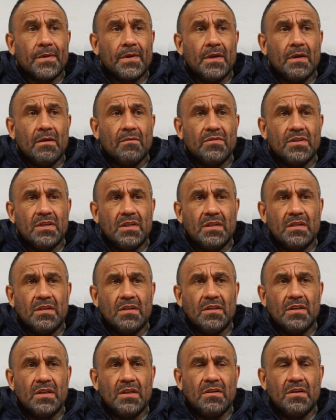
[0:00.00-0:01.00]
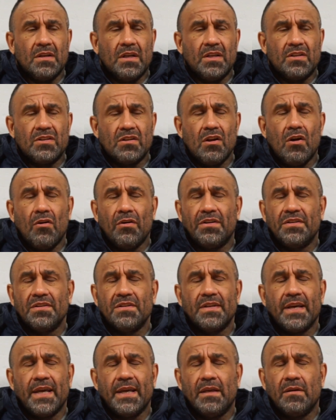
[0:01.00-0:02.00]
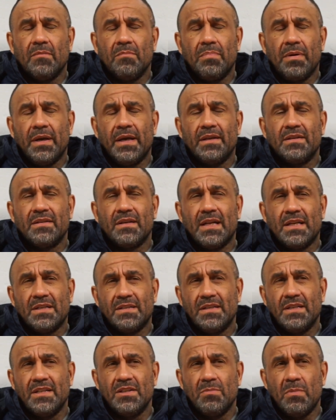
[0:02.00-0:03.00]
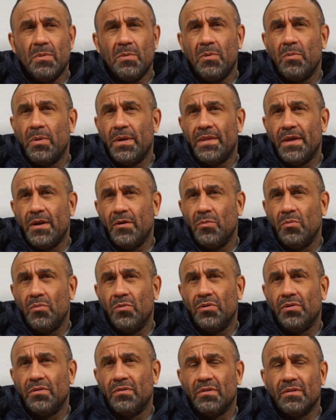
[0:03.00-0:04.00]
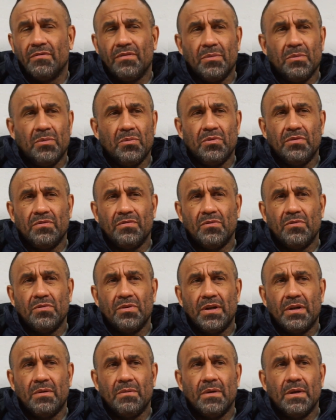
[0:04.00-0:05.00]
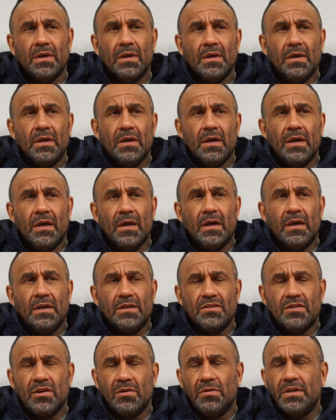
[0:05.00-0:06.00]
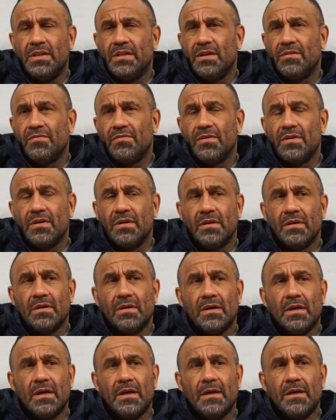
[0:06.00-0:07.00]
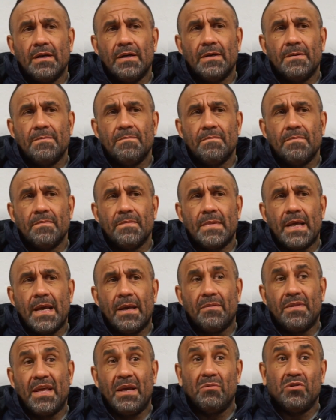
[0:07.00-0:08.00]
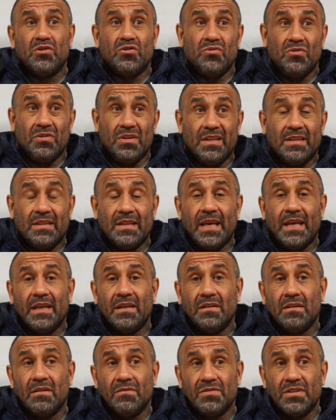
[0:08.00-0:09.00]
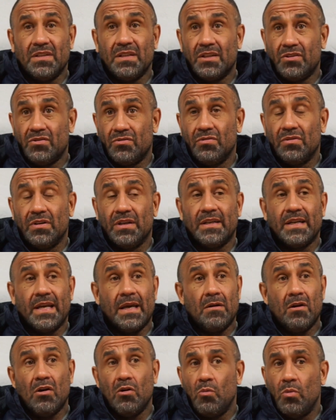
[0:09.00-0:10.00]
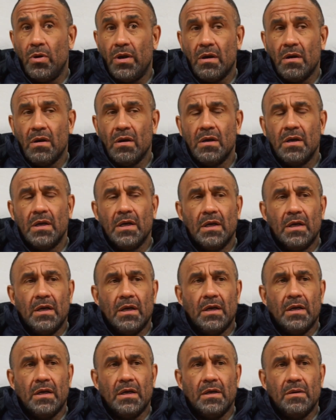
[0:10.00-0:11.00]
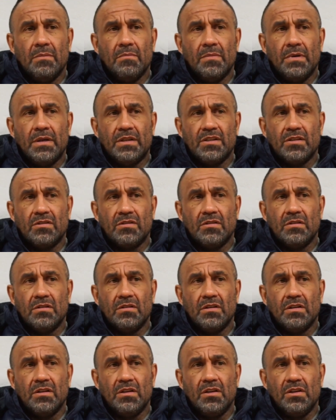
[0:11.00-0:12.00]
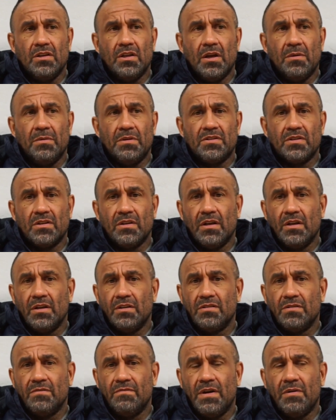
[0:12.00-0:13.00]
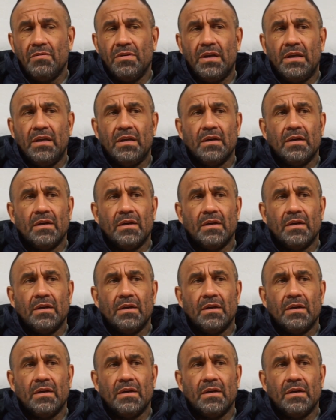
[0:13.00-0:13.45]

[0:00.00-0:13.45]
Obviously it's light and day compared to last season when we went there and won. I think we won 4-0. It's totally different. Now they were struggling then, and obviously they're struggling now like we are. It's a very